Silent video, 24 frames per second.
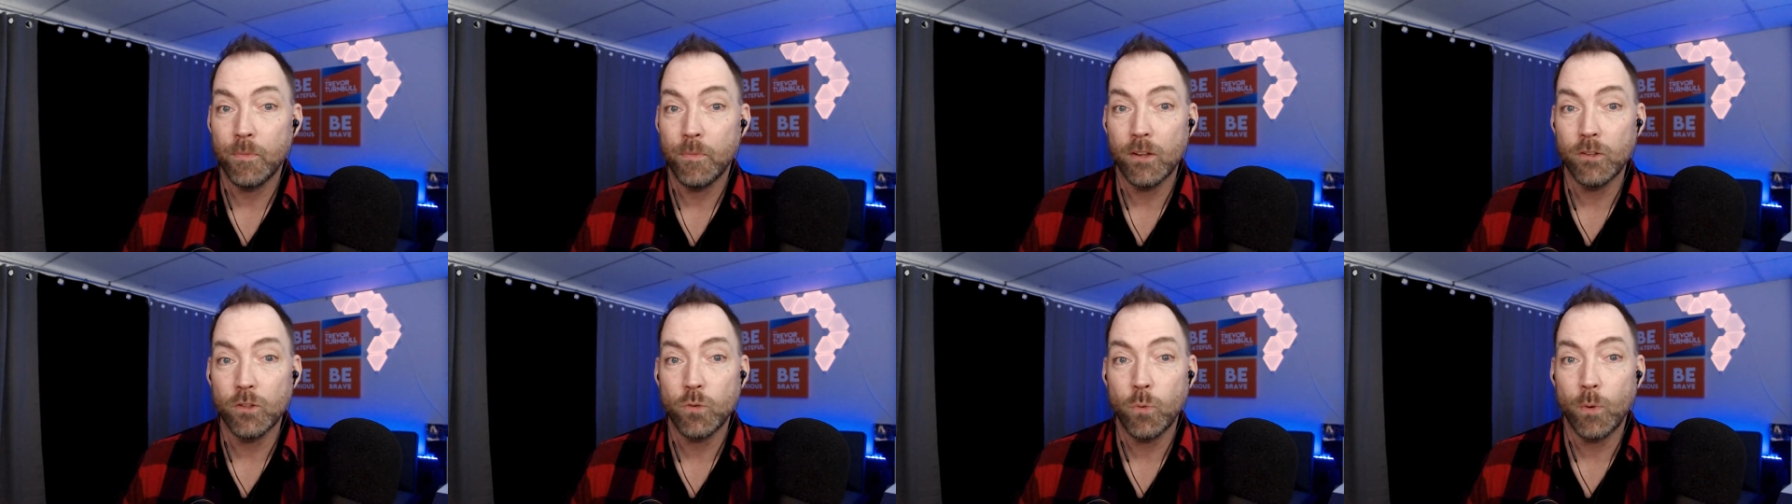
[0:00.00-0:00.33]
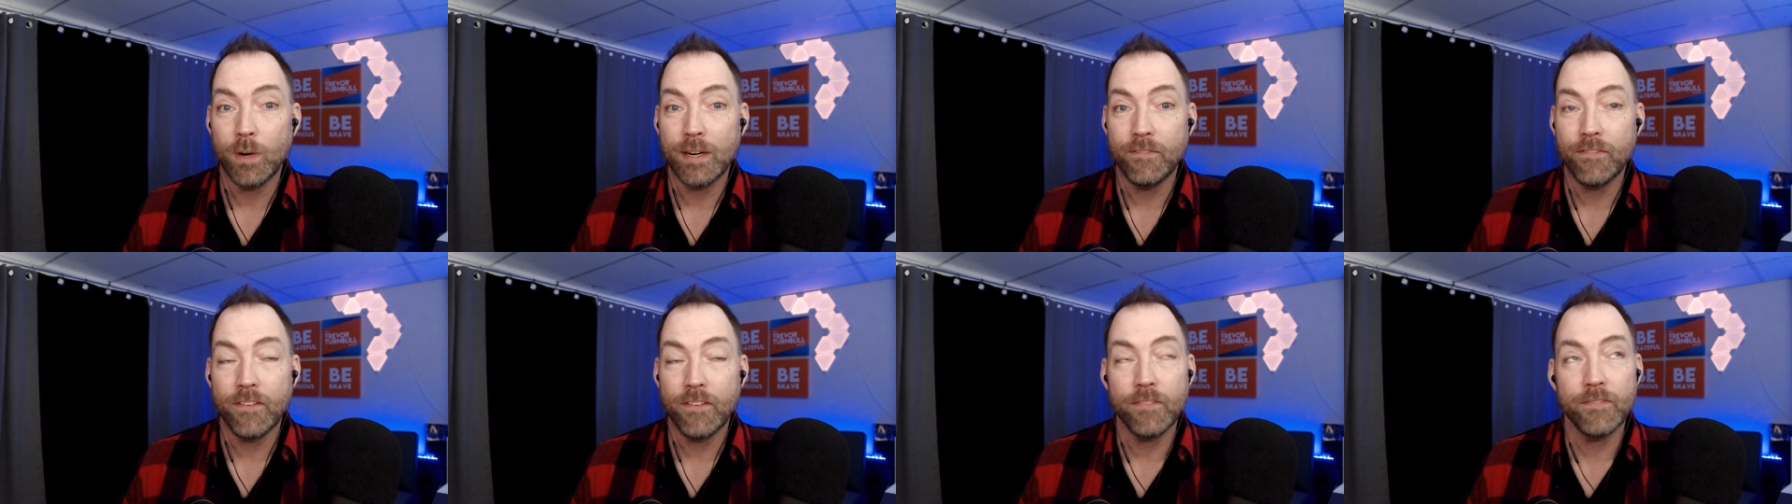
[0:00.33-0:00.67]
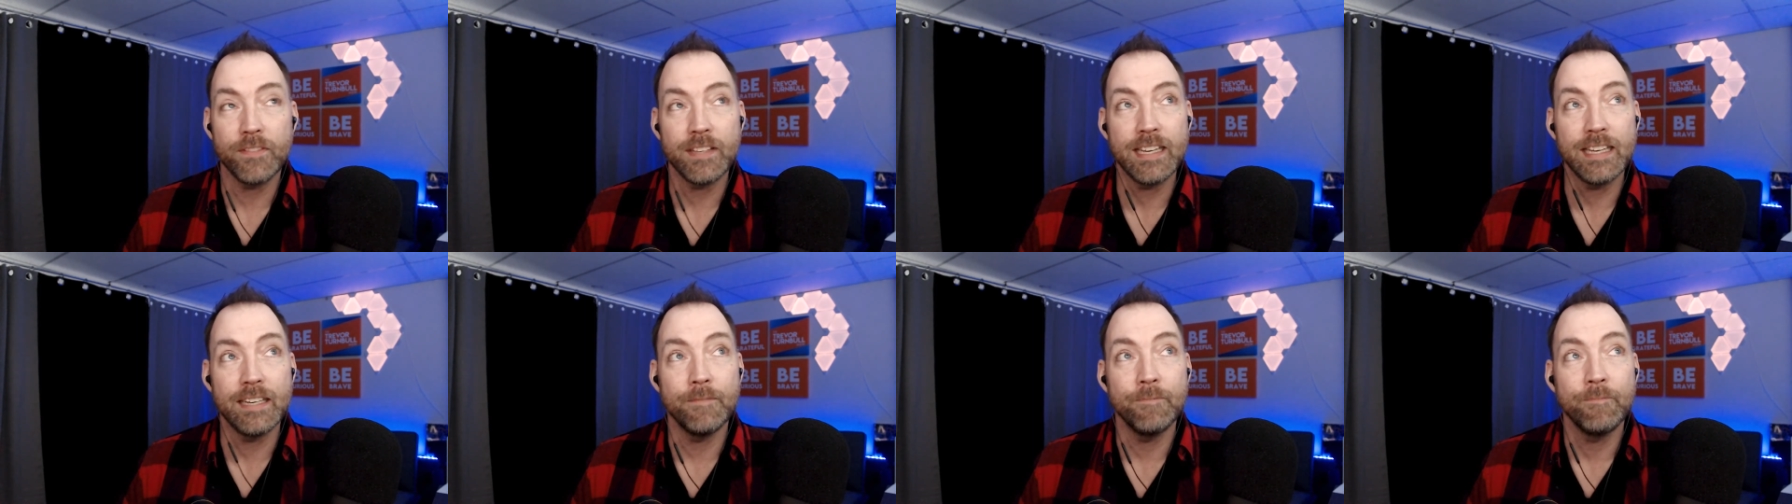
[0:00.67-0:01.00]
around
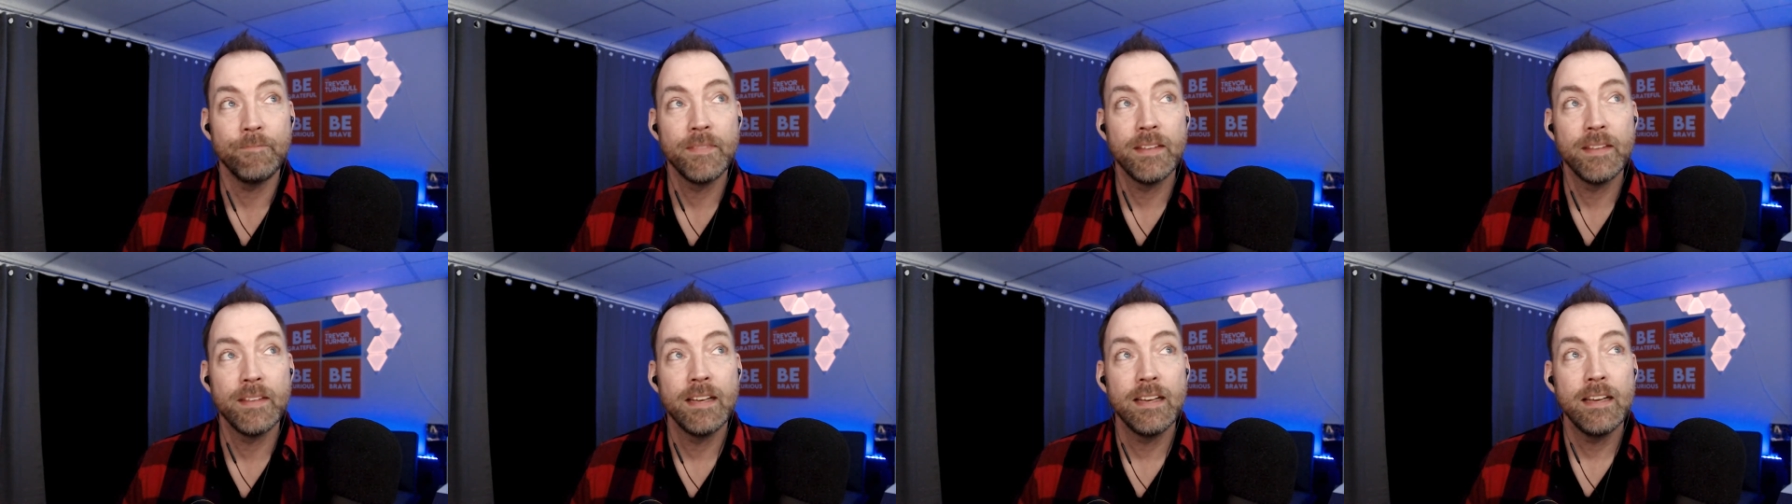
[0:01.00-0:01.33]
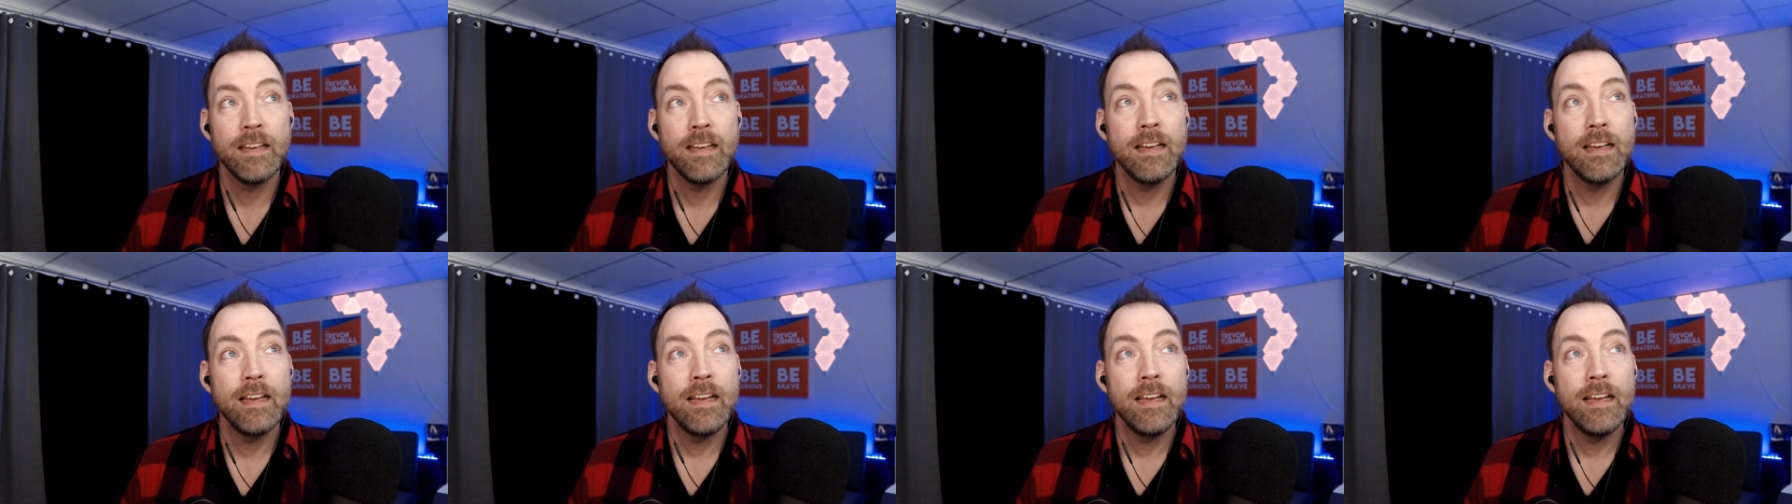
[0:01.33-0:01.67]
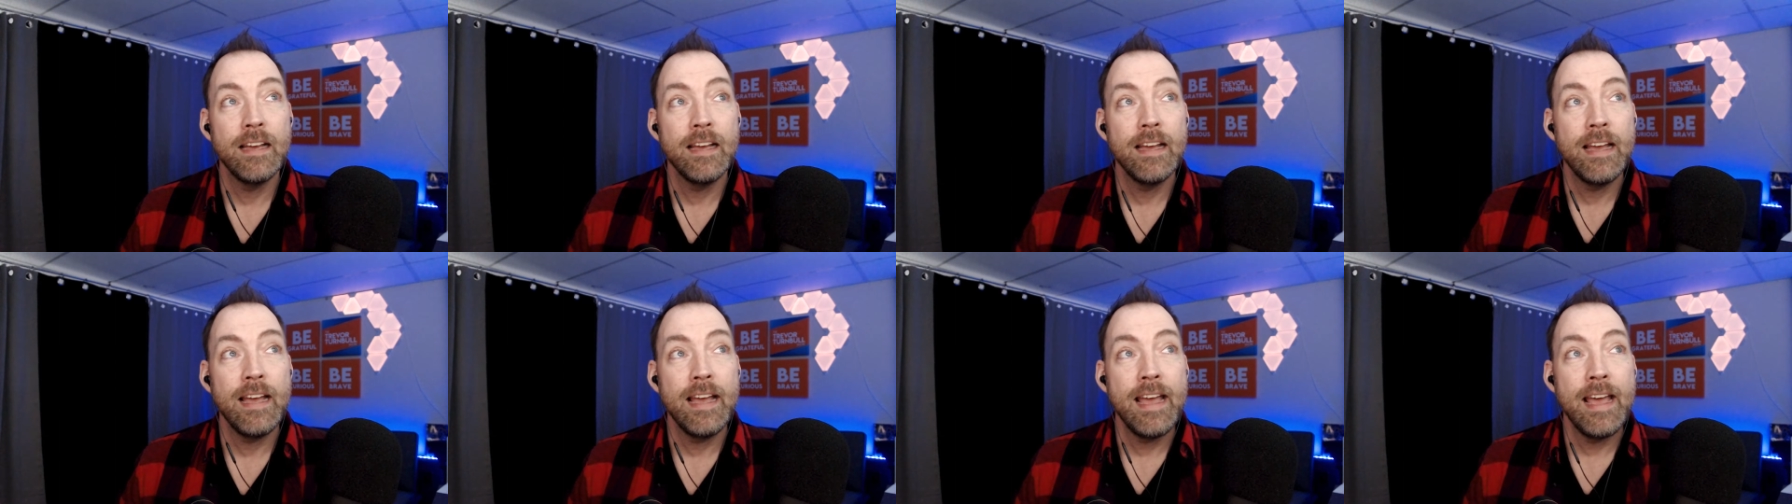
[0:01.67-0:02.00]
2015.
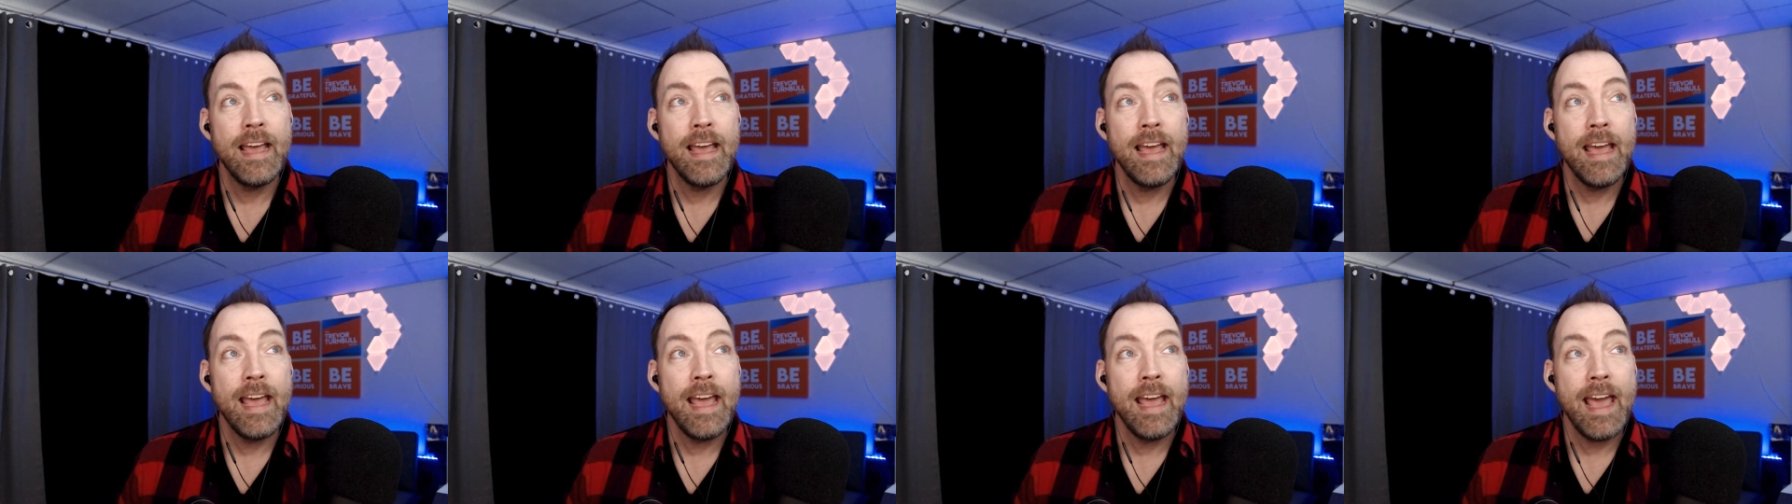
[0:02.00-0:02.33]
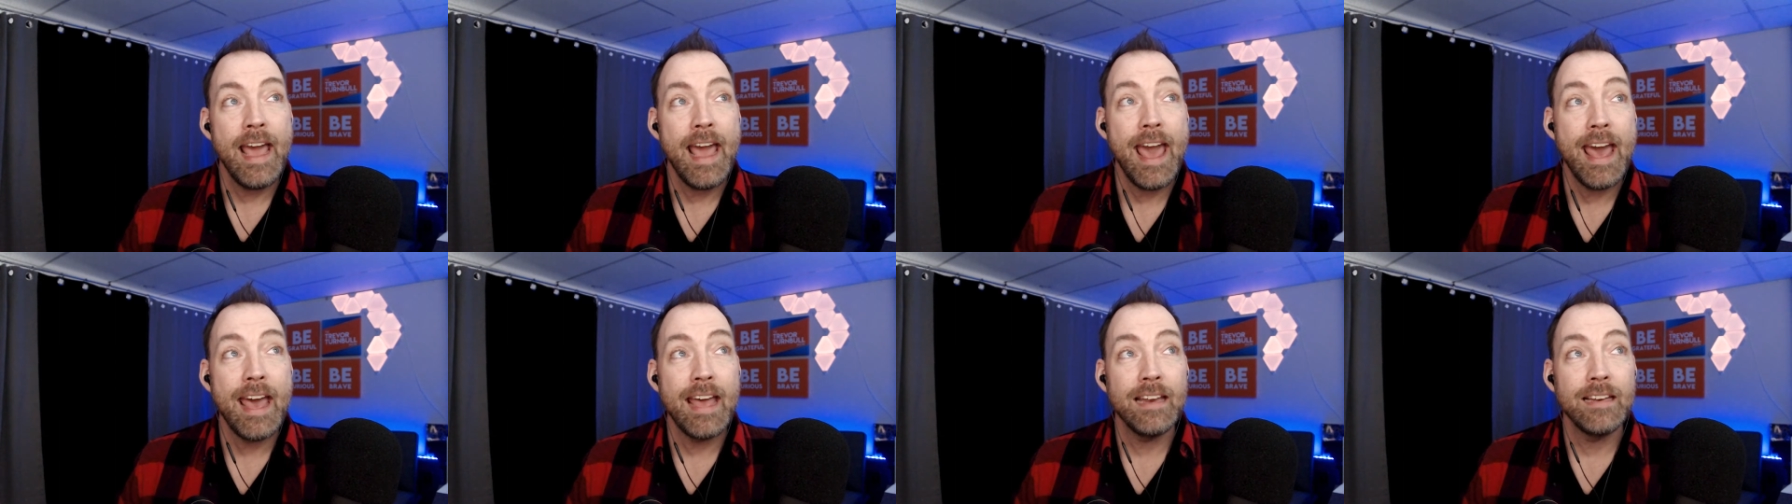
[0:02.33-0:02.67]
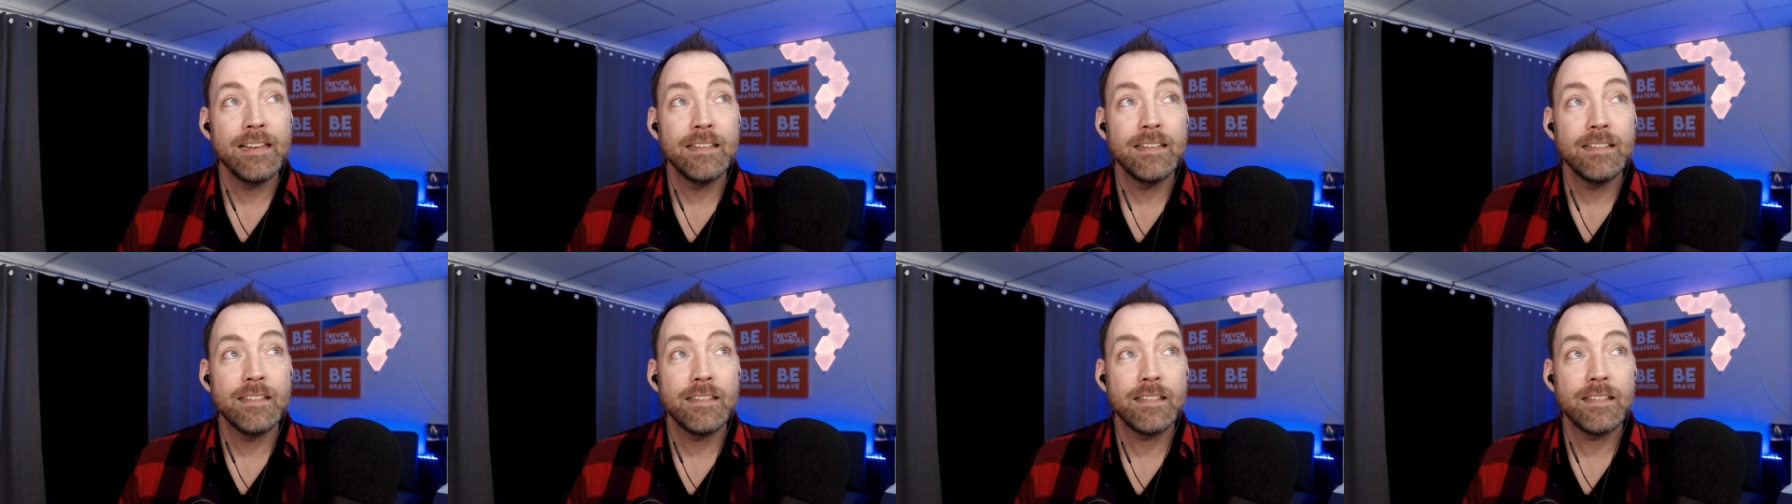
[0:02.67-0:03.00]

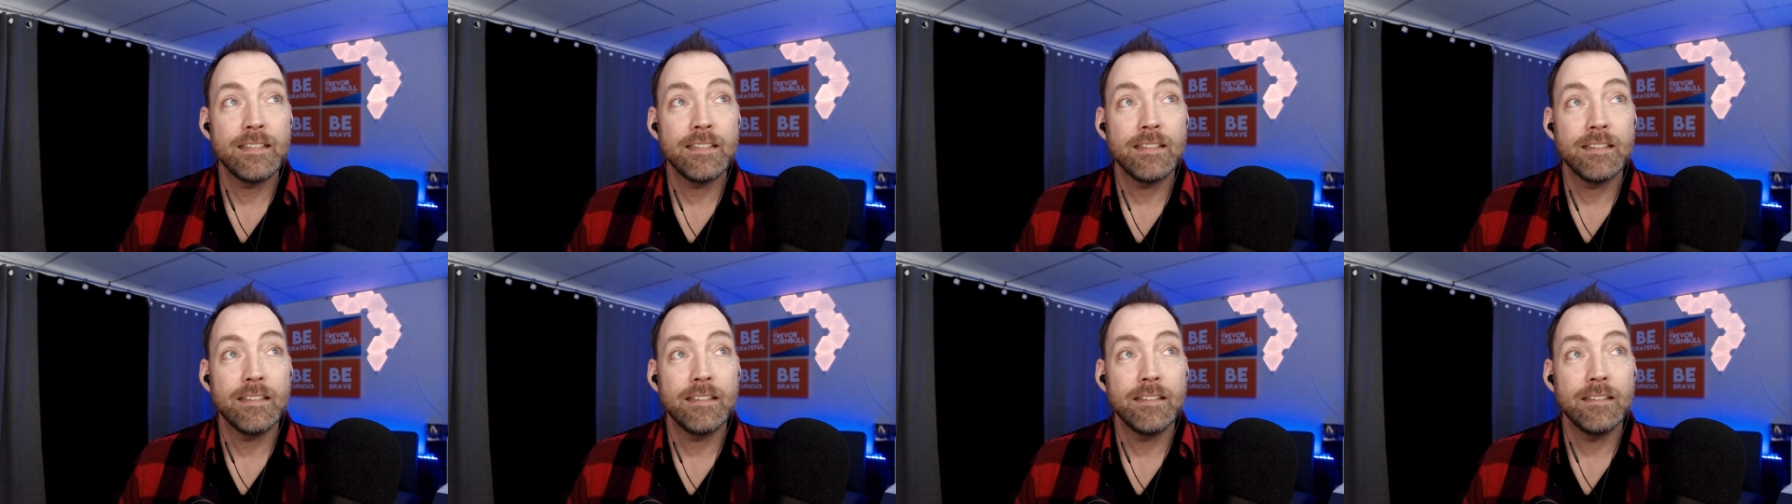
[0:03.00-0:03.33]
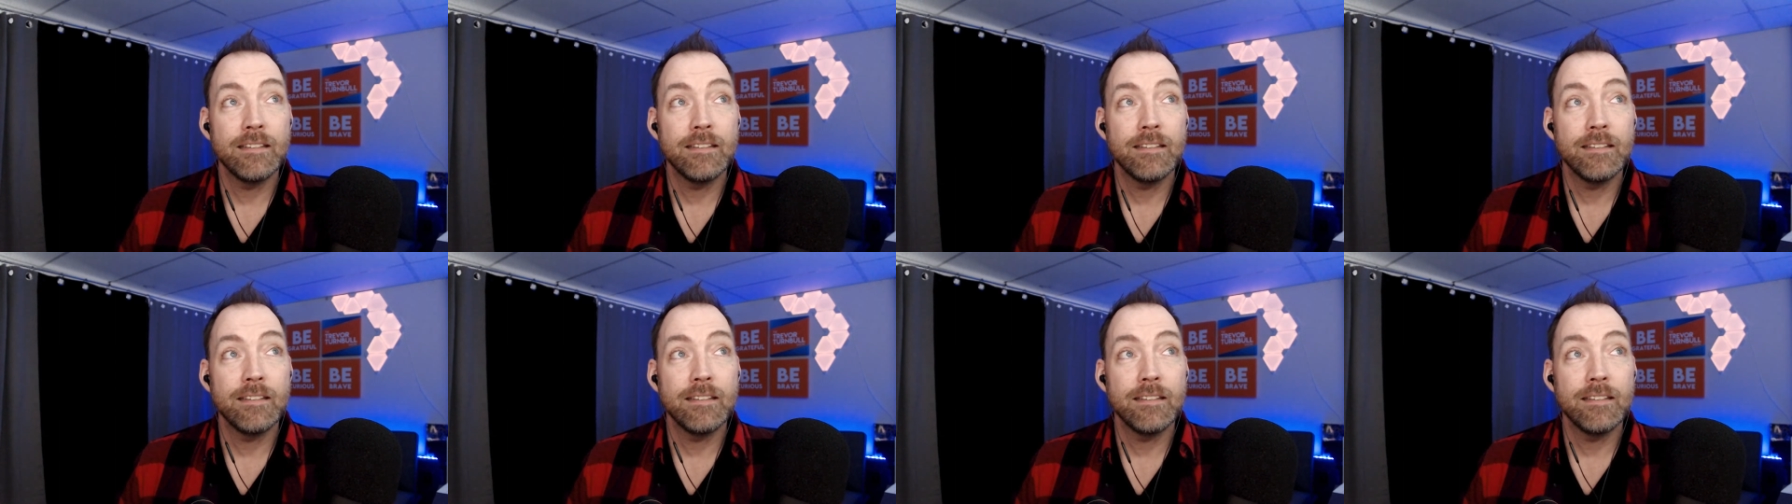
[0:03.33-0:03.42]
And